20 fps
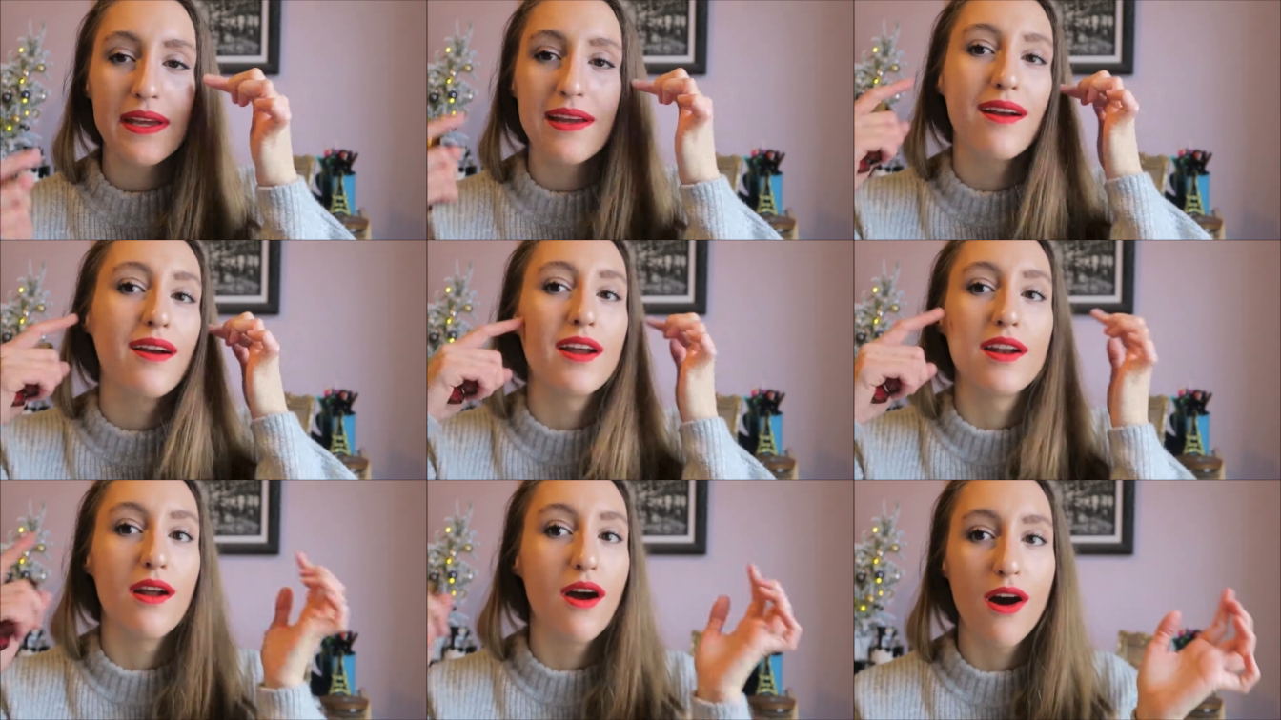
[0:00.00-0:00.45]

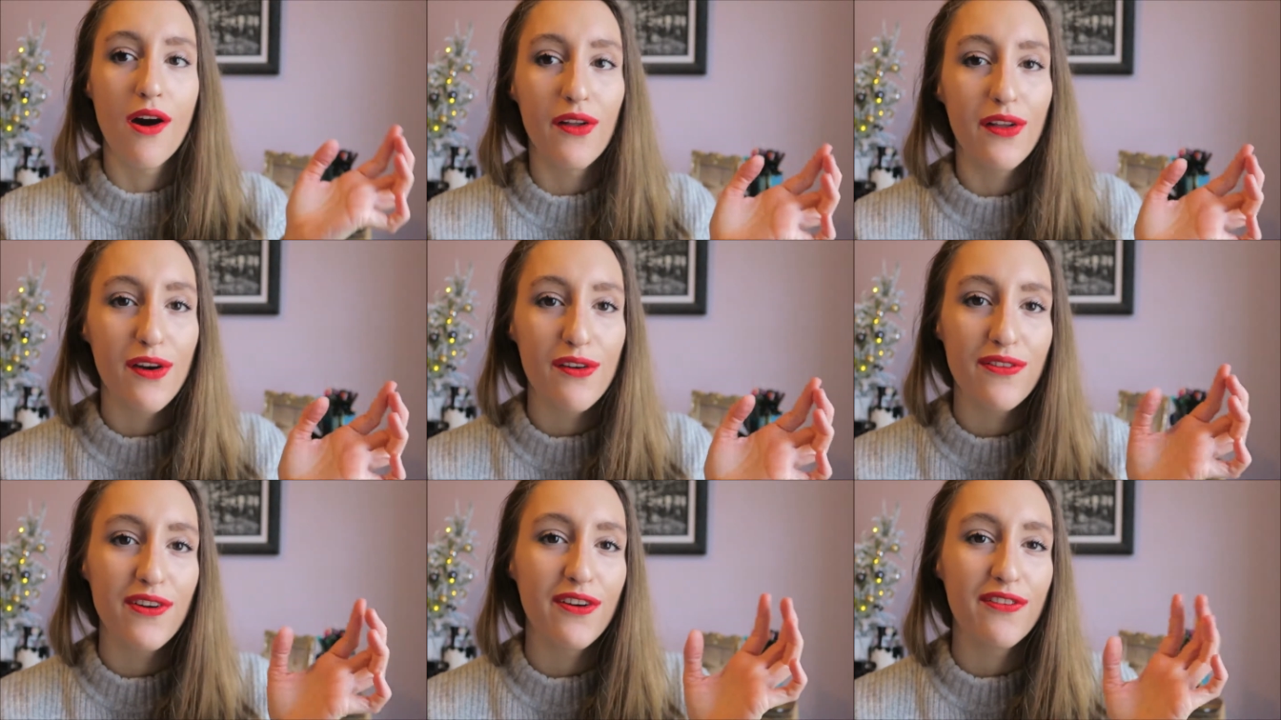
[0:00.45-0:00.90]
here and
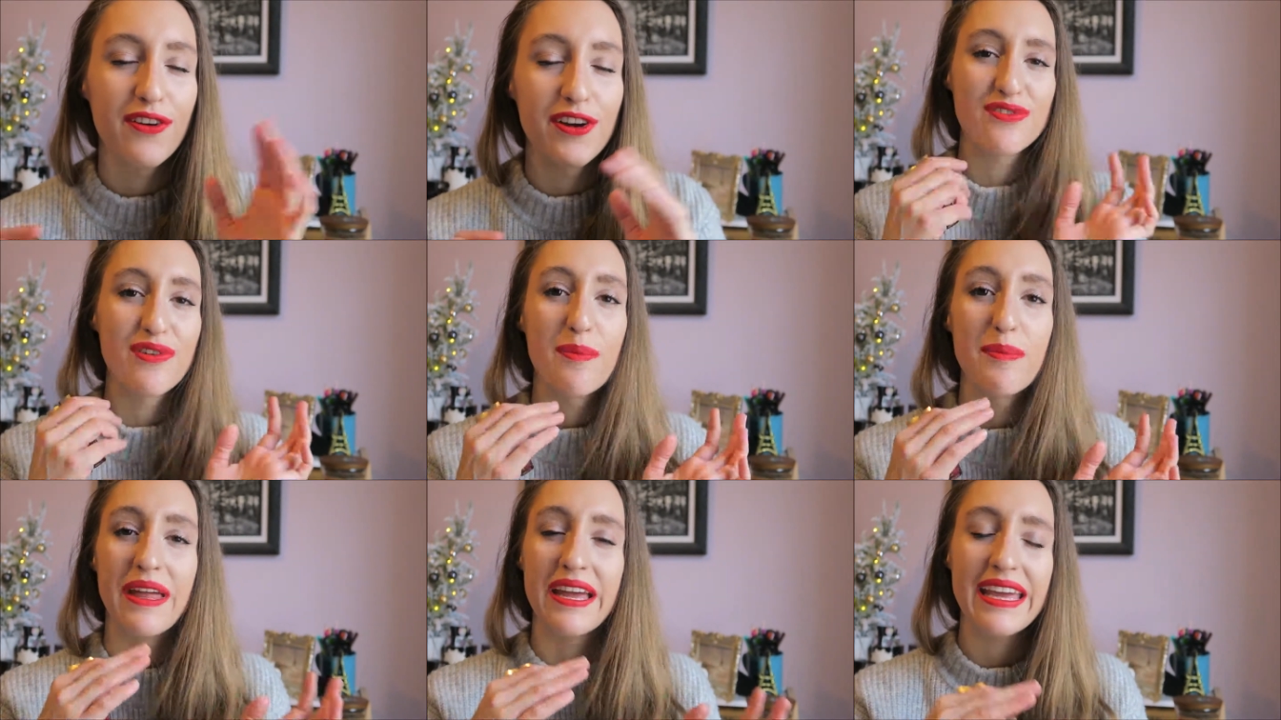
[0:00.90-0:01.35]
all over
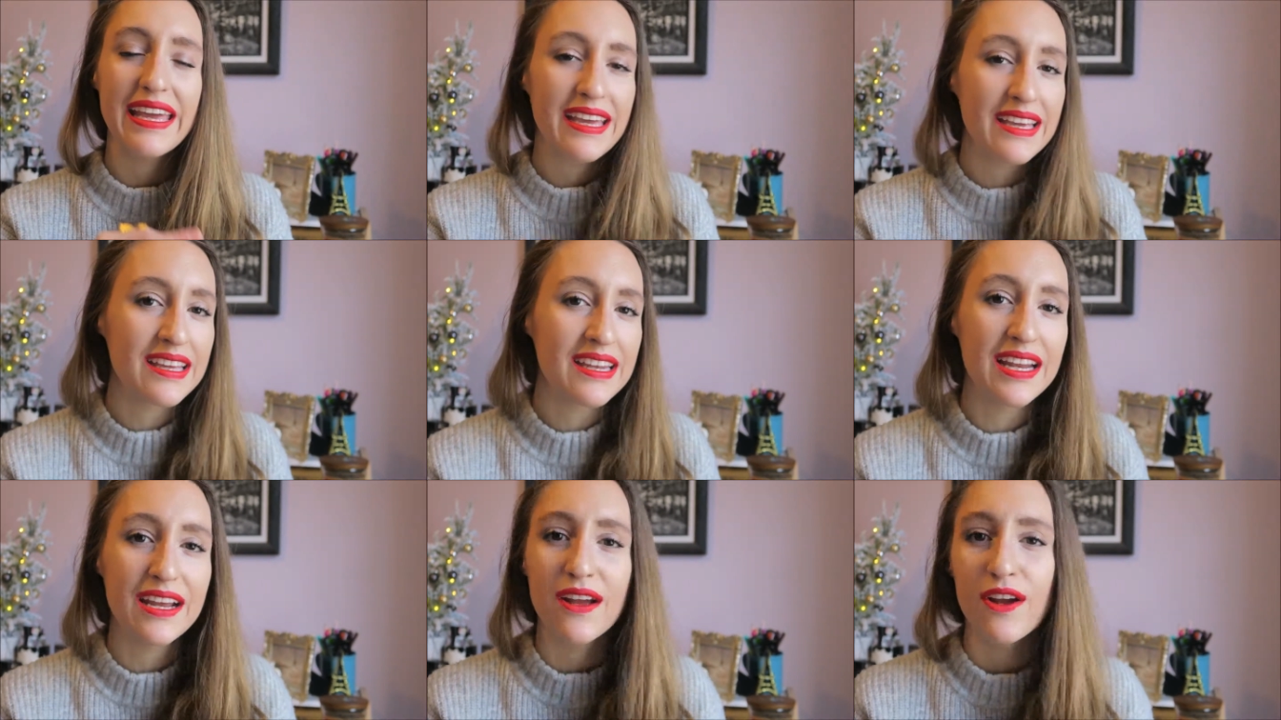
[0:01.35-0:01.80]
from like
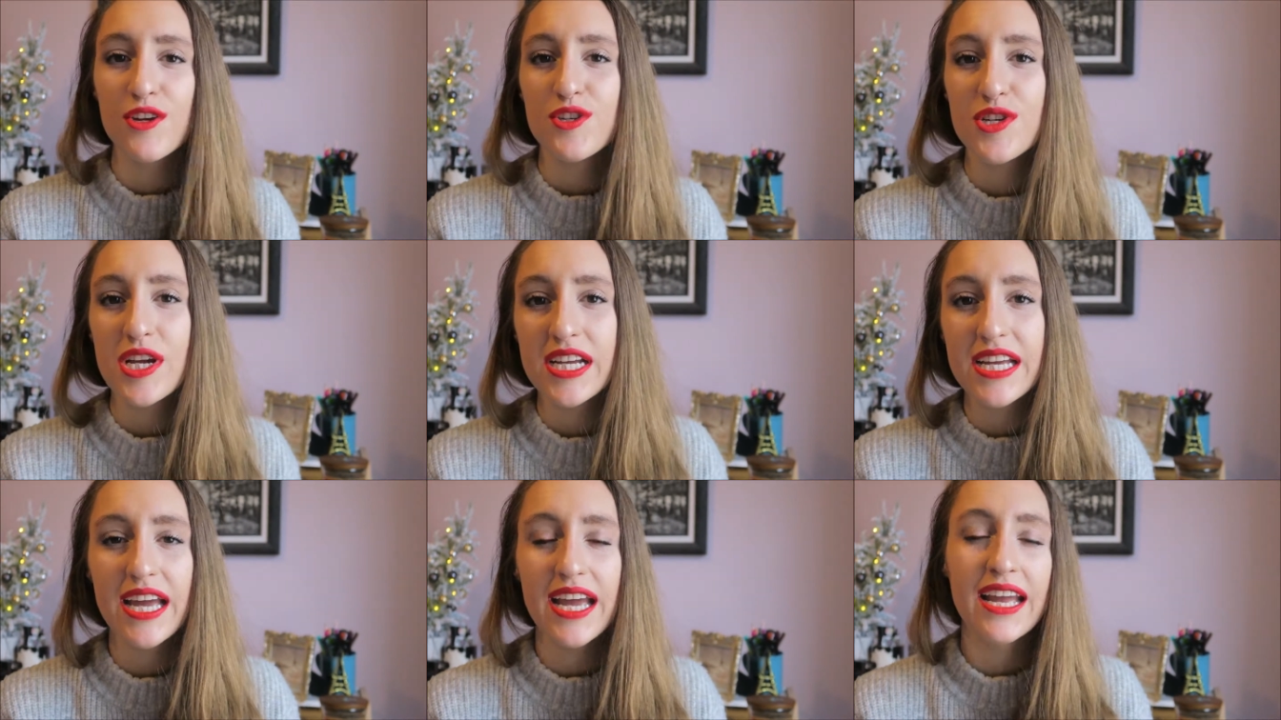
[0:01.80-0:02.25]
eating or
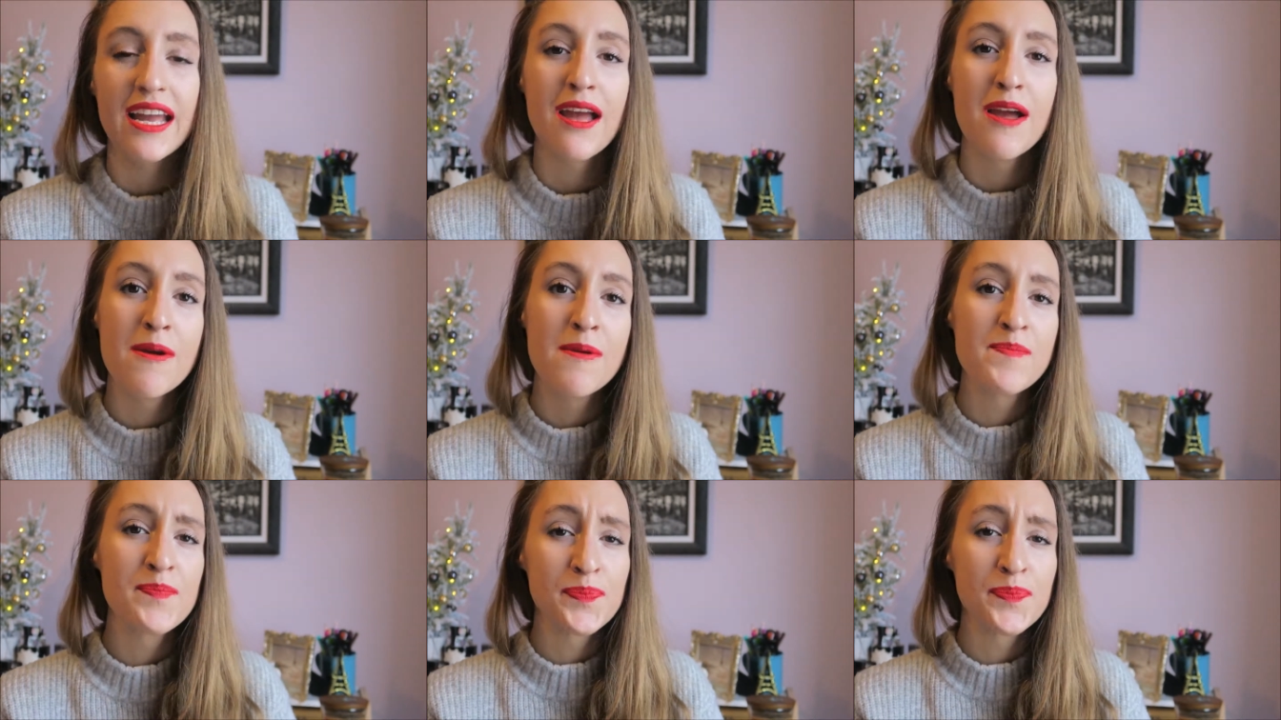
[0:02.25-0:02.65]
drinking.